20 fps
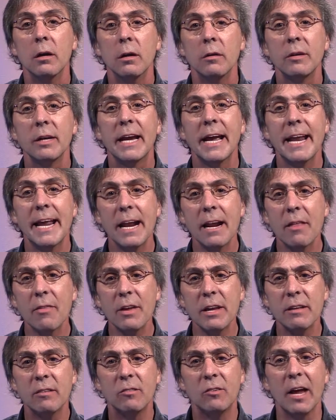to get into
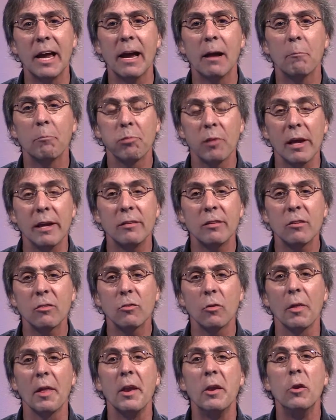these damn places
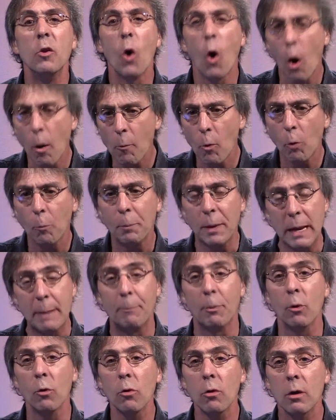so that normal
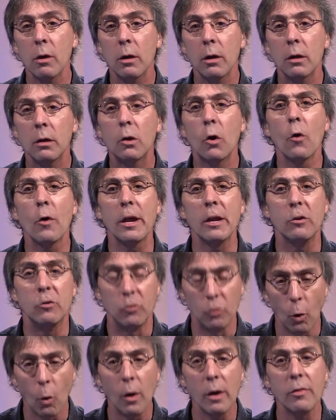people could
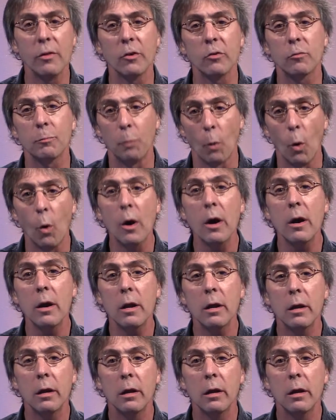enjoy the sport.